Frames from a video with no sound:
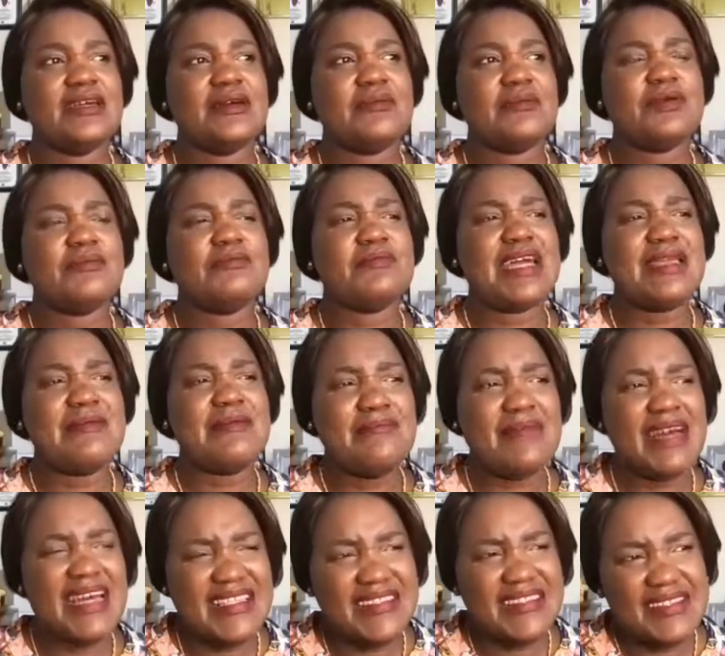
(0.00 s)
But my
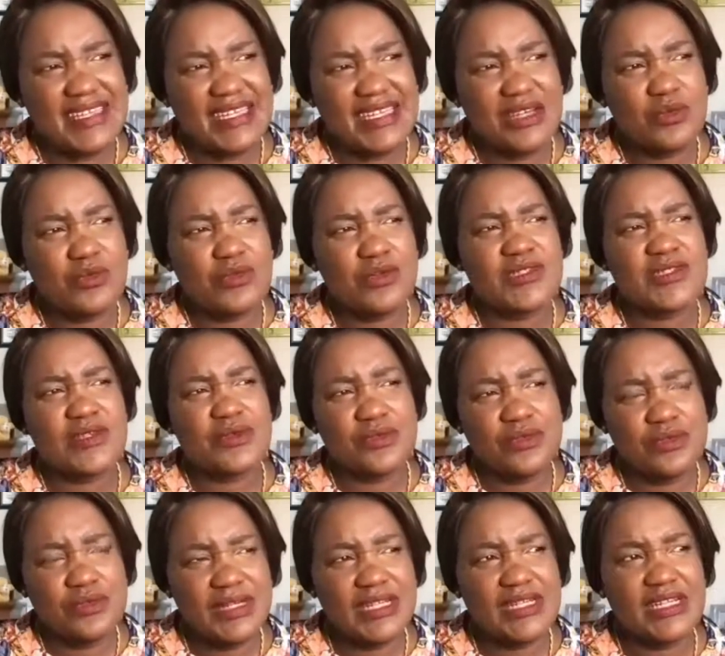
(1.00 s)
mother was a
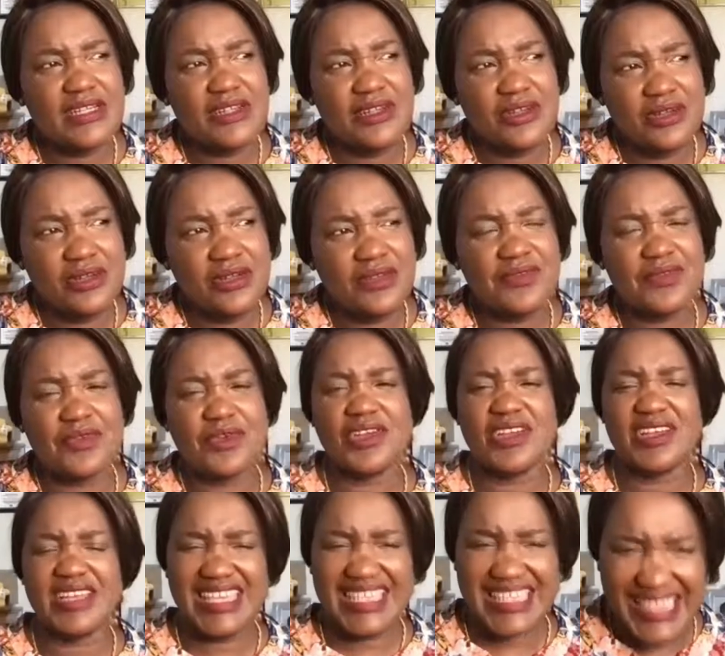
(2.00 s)
woman known for
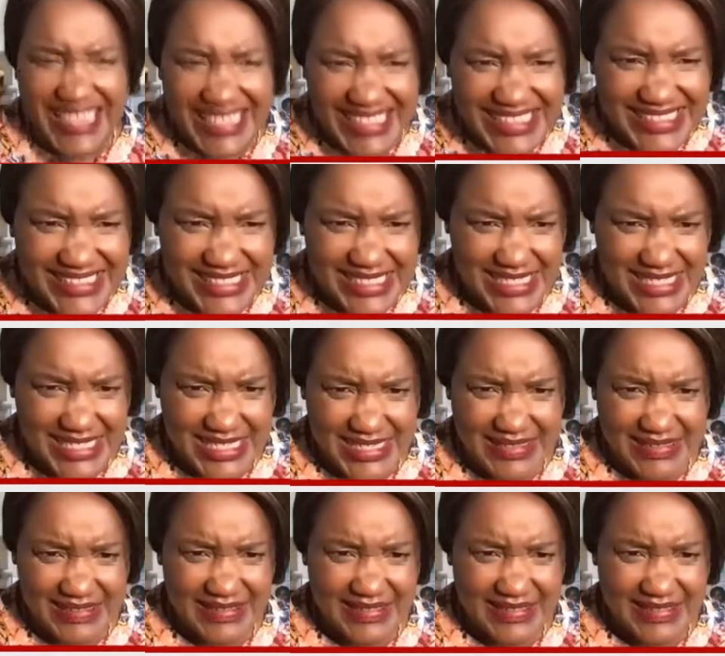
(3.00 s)
her kindness.